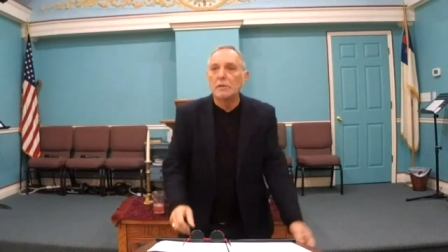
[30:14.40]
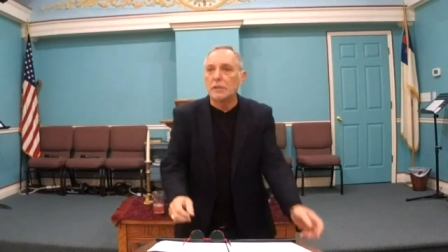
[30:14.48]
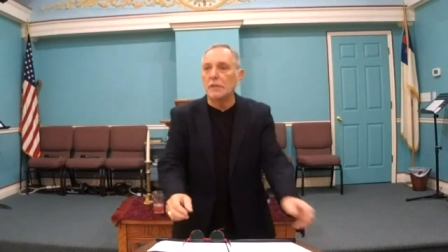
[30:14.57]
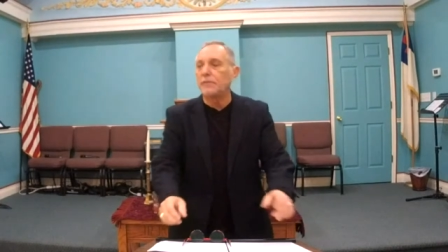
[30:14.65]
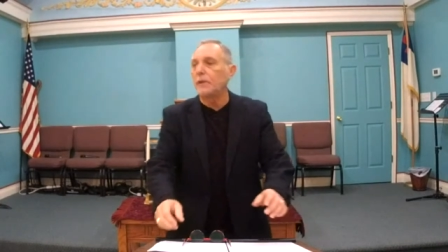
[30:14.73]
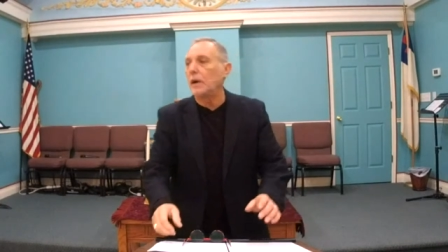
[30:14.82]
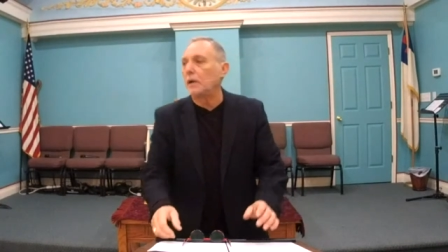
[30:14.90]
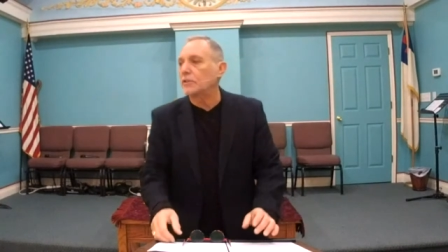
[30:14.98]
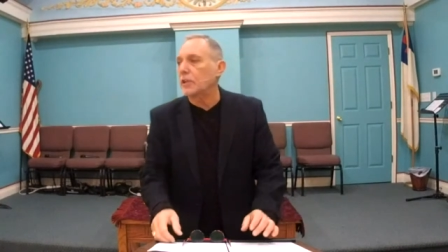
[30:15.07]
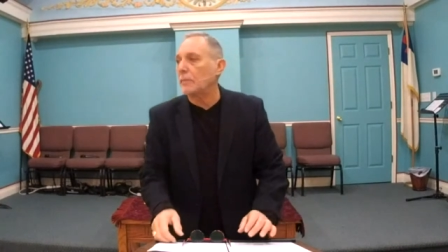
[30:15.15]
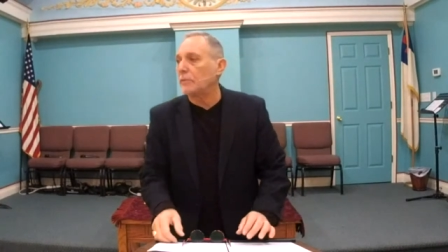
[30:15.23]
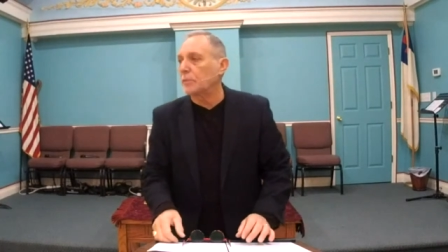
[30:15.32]
So uh,
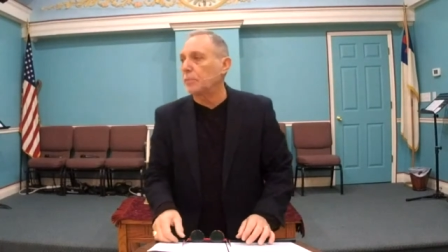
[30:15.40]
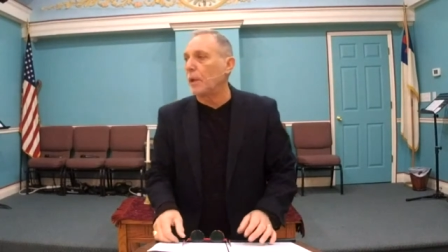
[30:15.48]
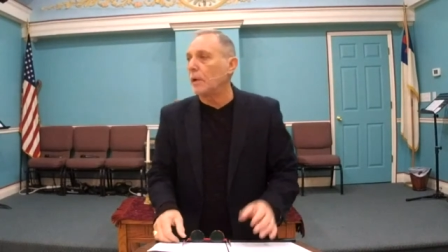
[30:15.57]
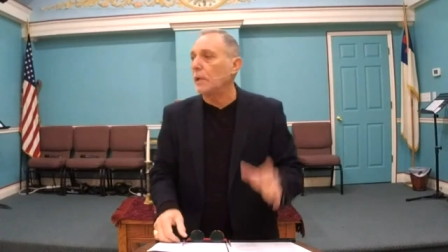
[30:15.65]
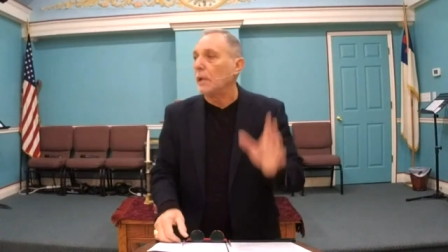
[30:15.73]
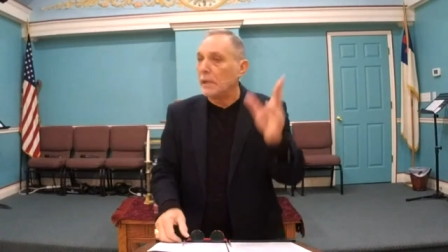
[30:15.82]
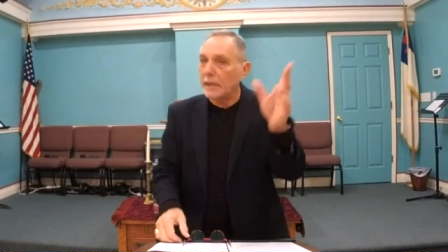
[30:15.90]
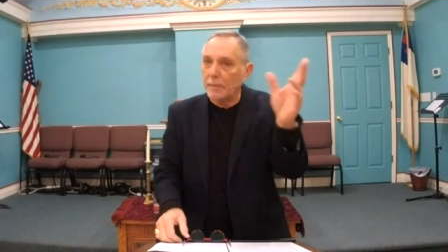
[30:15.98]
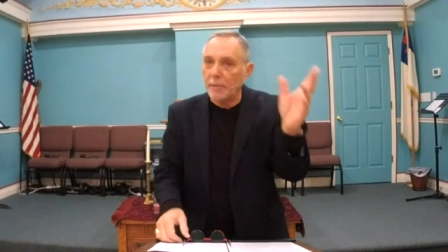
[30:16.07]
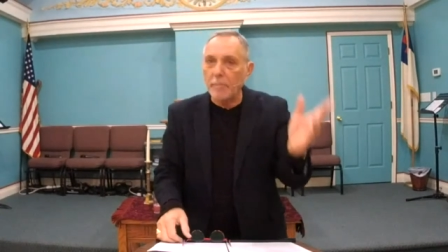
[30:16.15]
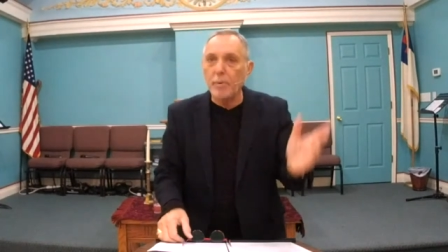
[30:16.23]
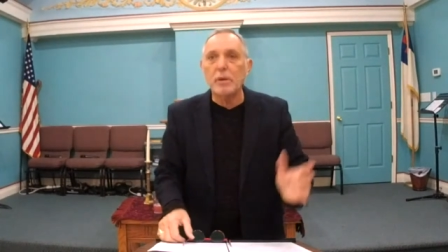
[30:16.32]
shameless plug,
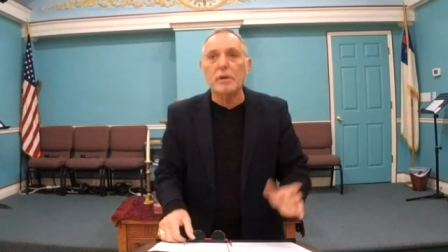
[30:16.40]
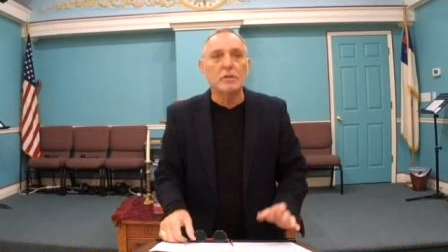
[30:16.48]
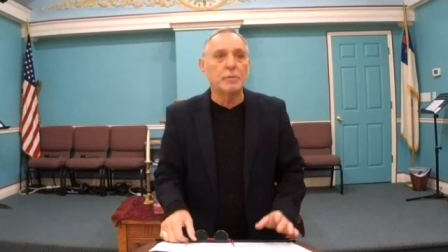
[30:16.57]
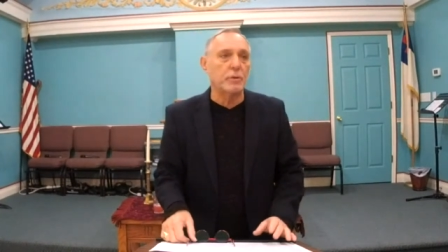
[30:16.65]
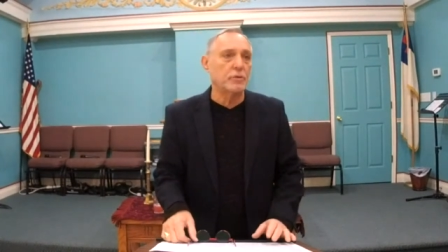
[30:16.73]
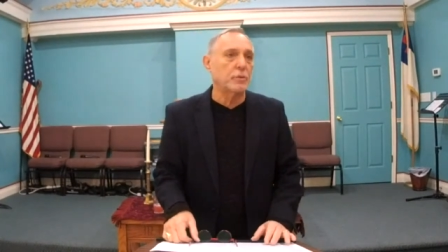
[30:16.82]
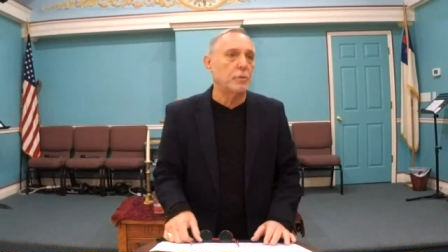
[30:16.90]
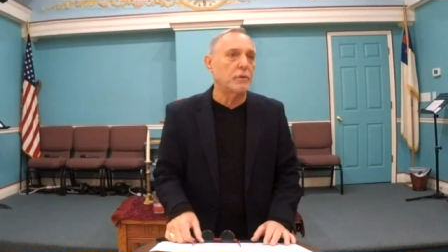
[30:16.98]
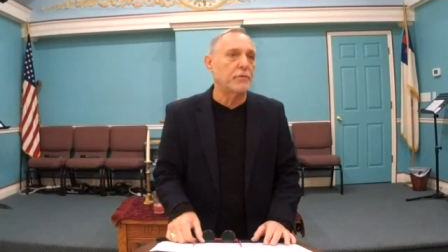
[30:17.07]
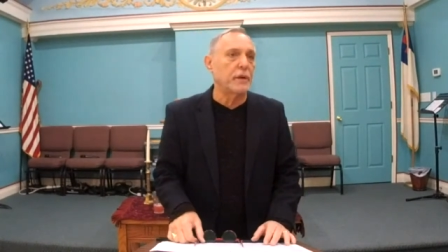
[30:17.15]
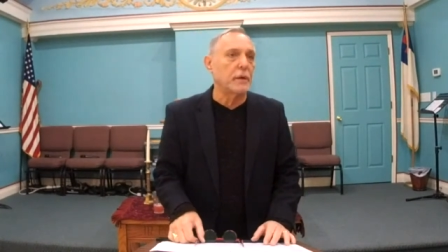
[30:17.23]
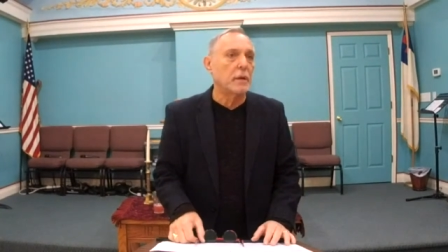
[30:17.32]
get my book on spiritual
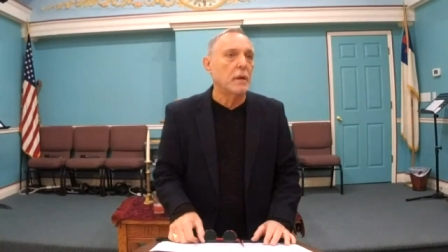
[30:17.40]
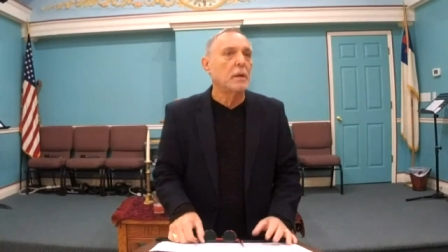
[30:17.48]
warfare.